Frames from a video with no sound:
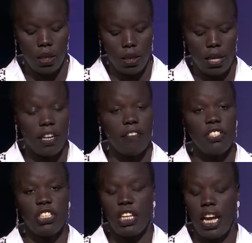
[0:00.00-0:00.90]
That
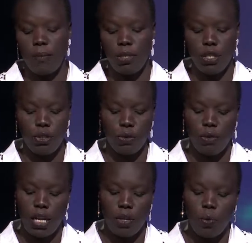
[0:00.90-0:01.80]
refugee camp had no
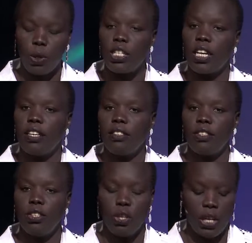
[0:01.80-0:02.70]
running water,
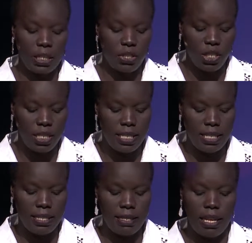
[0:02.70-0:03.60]
no
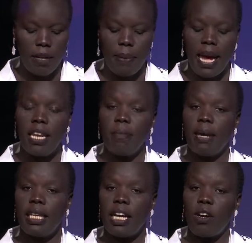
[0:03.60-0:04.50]
electricity, and barely
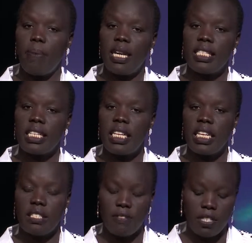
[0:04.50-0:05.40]
met our basic
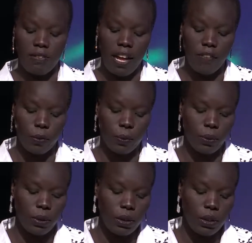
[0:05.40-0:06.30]
needs for survival.
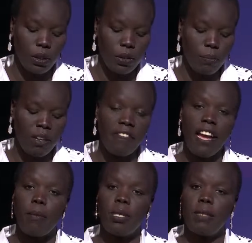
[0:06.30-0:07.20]
My
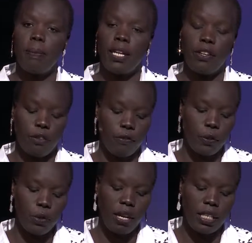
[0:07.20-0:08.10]
family depended on
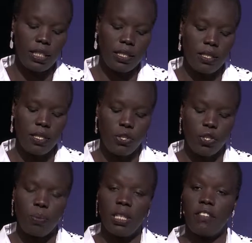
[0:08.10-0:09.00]
food rations
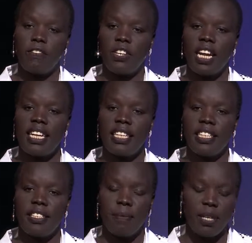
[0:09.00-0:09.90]
distributed
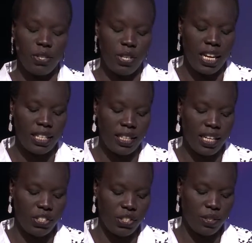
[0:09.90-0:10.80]
fortnightly by the United
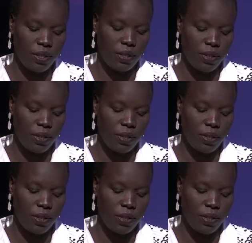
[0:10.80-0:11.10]
Nations.